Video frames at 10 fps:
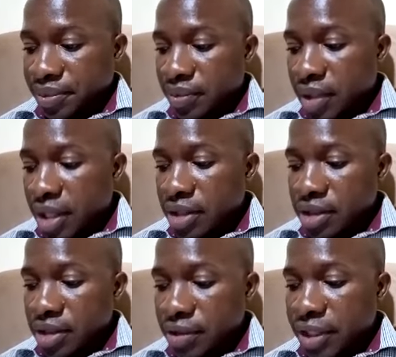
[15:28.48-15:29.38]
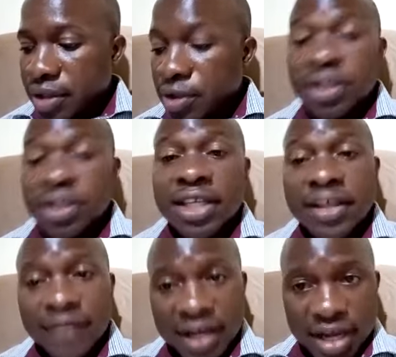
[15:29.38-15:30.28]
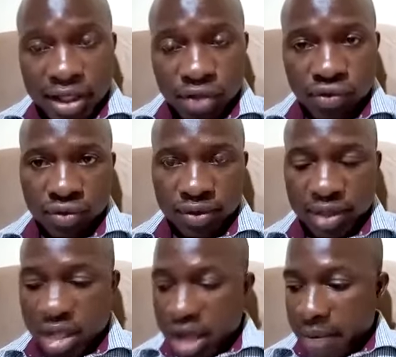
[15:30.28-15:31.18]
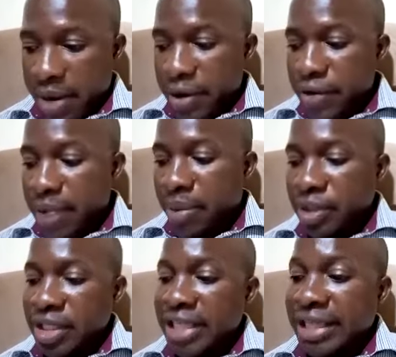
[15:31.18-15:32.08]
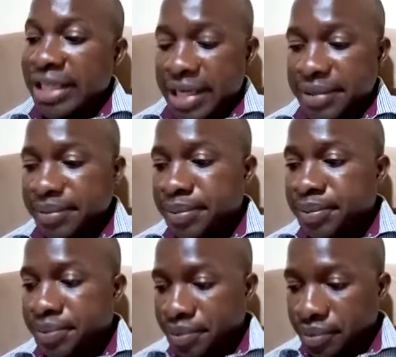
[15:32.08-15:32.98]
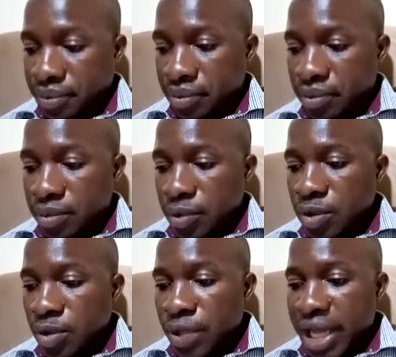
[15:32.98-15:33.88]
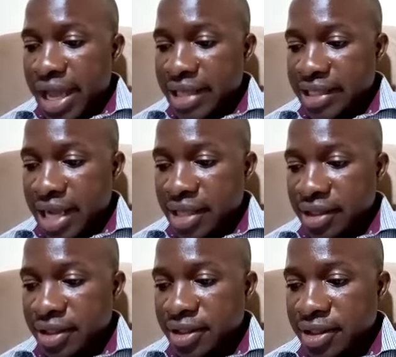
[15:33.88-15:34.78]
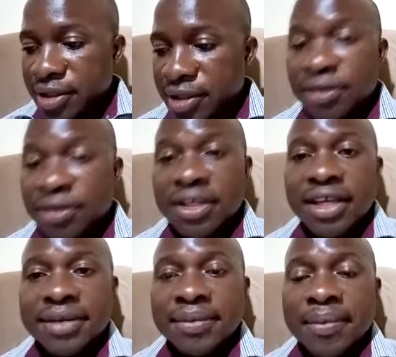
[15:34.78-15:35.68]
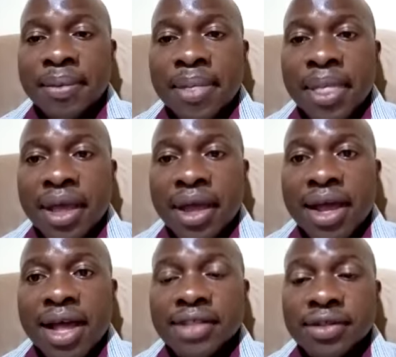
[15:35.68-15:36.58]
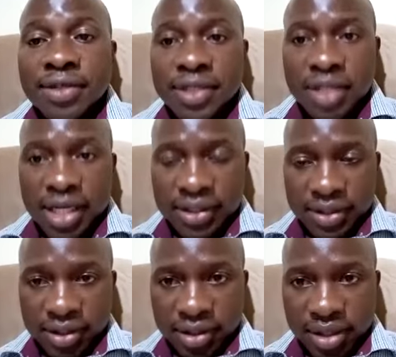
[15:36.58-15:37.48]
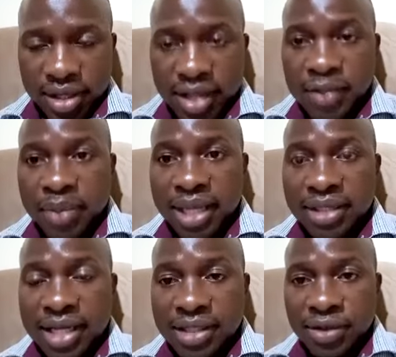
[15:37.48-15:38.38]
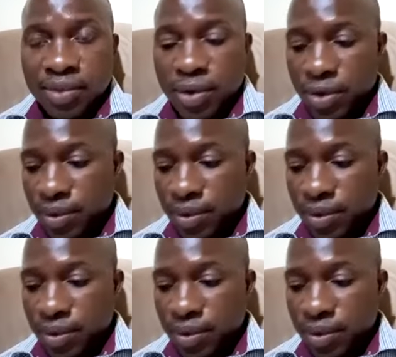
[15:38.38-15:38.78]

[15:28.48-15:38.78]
That is the weight loss, even day 2. But when we approach day 3, we enter into the acidosis crisis. Expect that tomorrow.